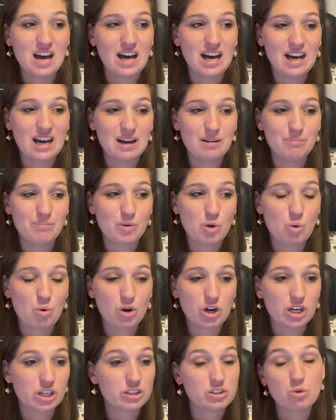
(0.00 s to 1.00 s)
Um,
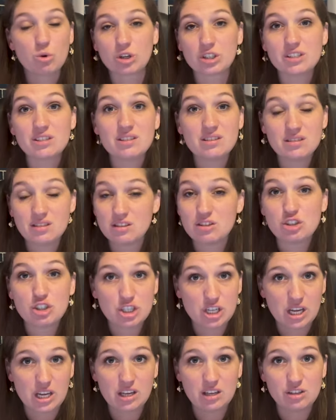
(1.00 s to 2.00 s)
or or seasons
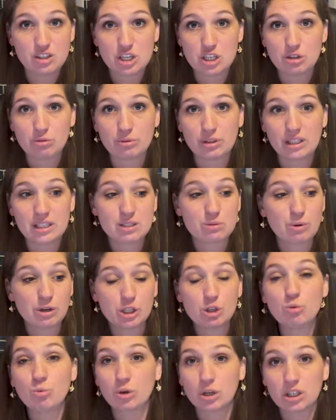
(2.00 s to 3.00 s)
change and you realize
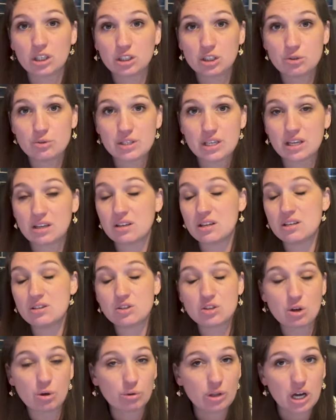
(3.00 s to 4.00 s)
what you were using
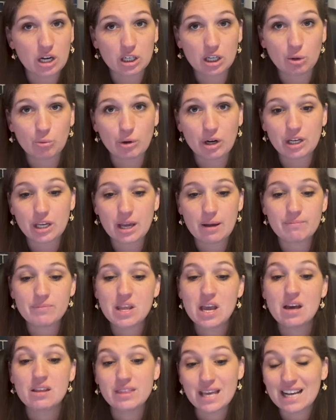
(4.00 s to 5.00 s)
is no longer working.
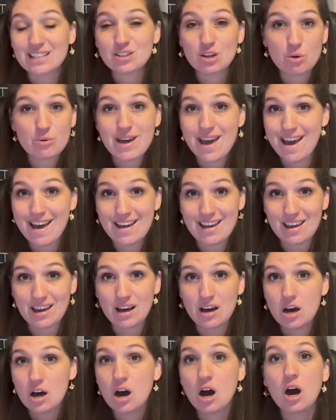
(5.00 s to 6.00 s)
That's
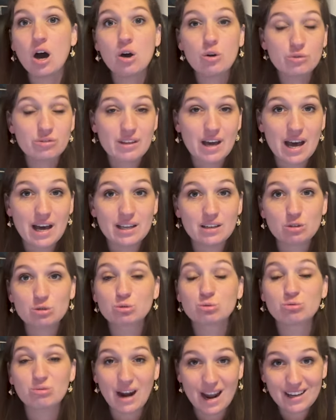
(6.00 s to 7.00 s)
okay own that,
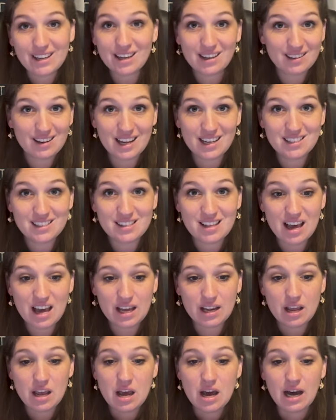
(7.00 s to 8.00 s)
recognize
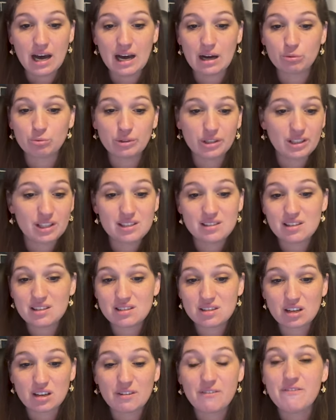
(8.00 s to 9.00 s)
that, uh, realize
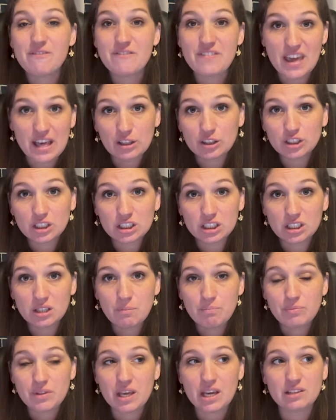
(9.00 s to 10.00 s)
it's not a
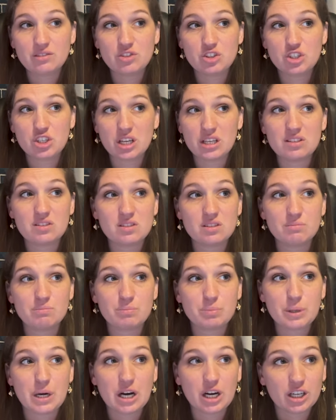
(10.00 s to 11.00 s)
failure. It's just
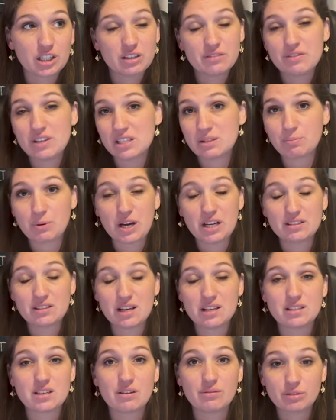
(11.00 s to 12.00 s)
part of this
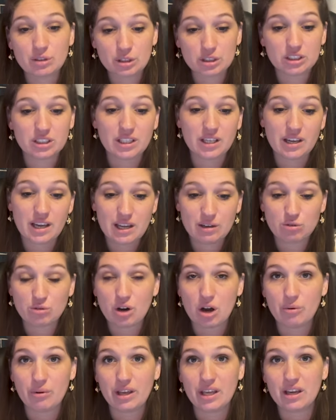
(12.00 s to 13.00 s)
process of learning and
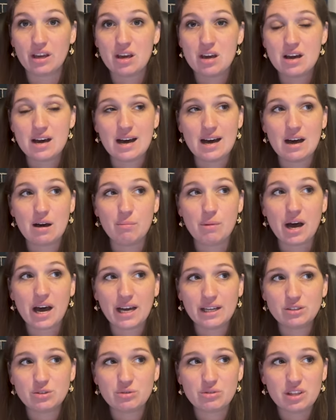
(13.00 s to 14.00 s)
growing. Um,
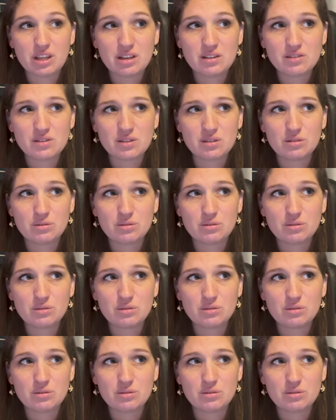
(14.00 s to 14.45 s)
I do things